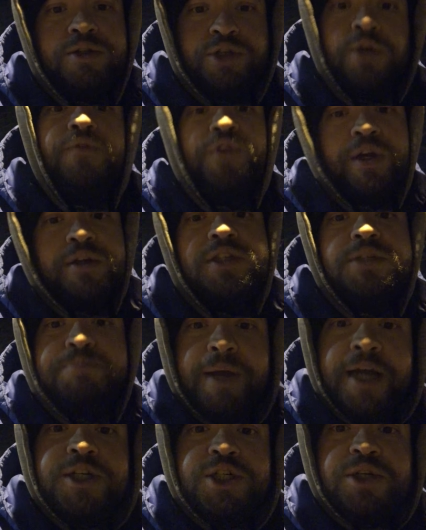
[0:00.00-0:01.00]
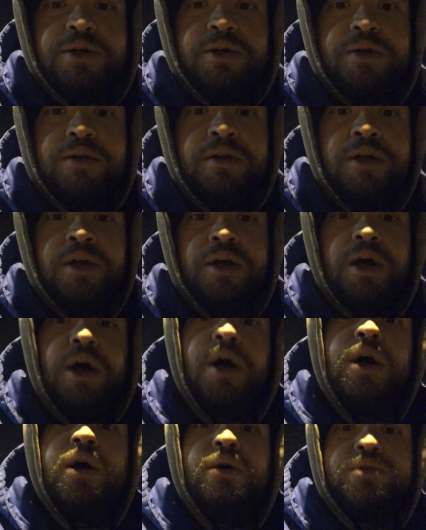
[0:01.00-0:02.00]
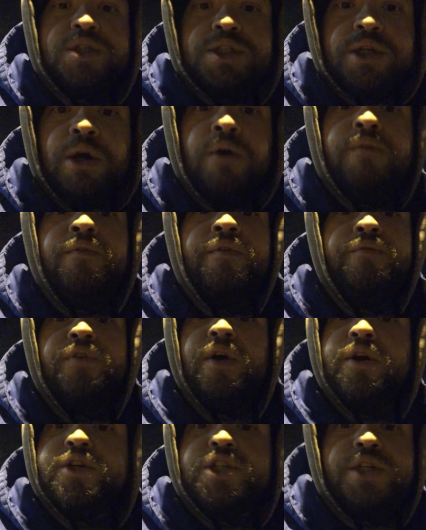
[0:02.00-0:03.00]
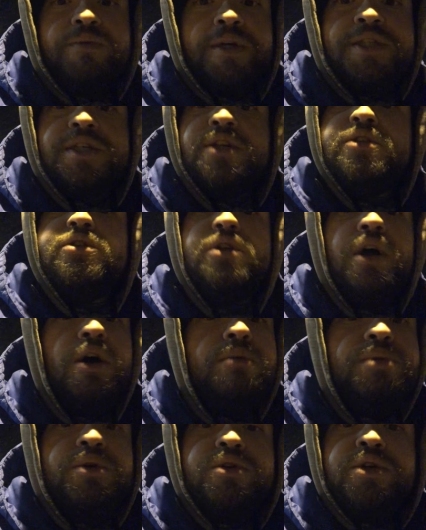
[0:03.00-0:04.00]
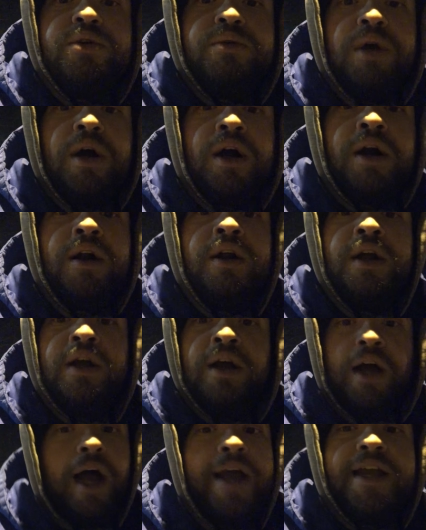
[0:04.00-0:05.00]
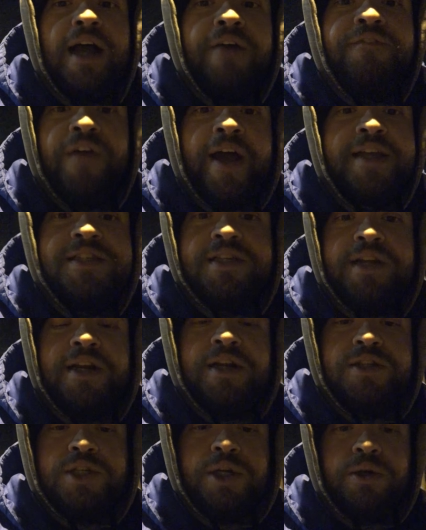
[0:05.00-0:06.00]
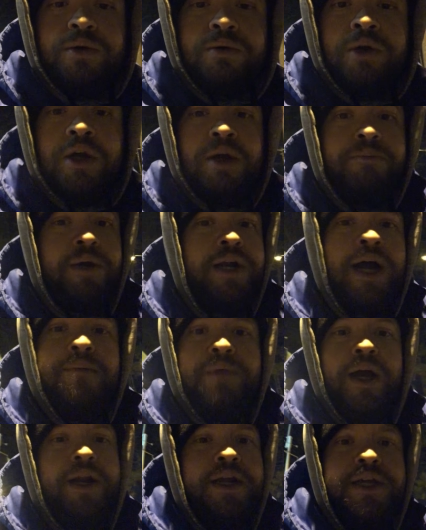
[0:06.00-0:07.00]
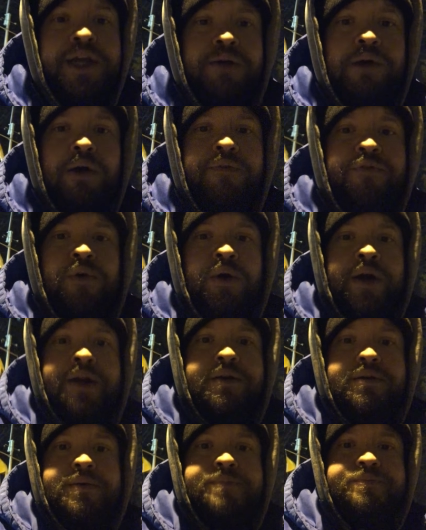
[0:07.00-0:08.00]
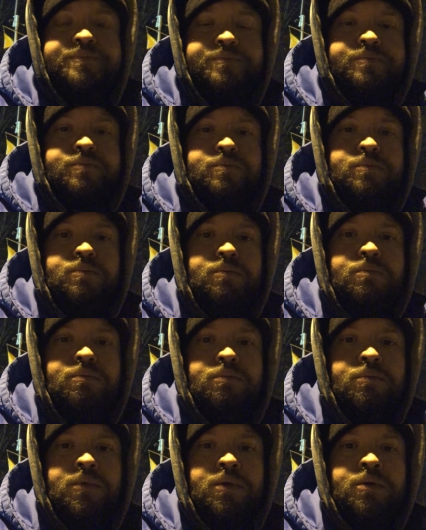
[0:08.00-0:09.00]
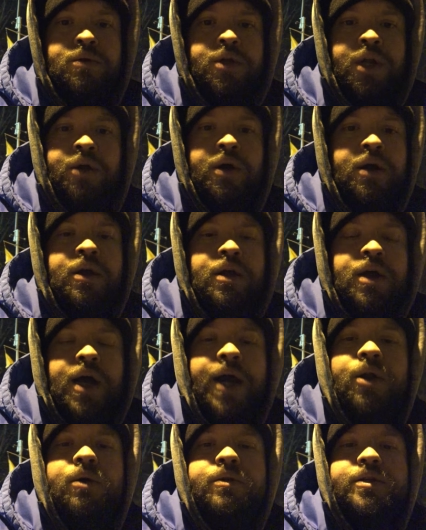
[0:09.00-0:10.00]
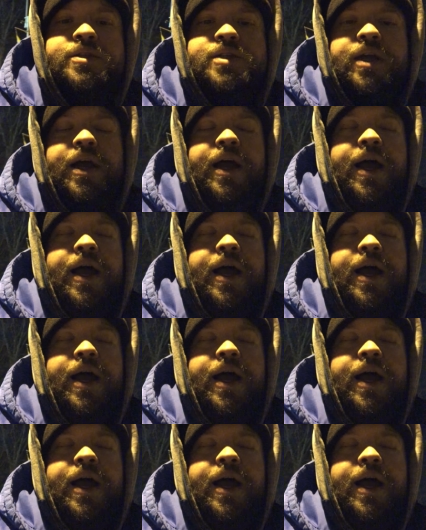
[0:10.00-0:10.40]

Do you feel special? Oh, so virtuous and noble you are. I got vaccinated too, but I'm not a hero for it. You know, I don't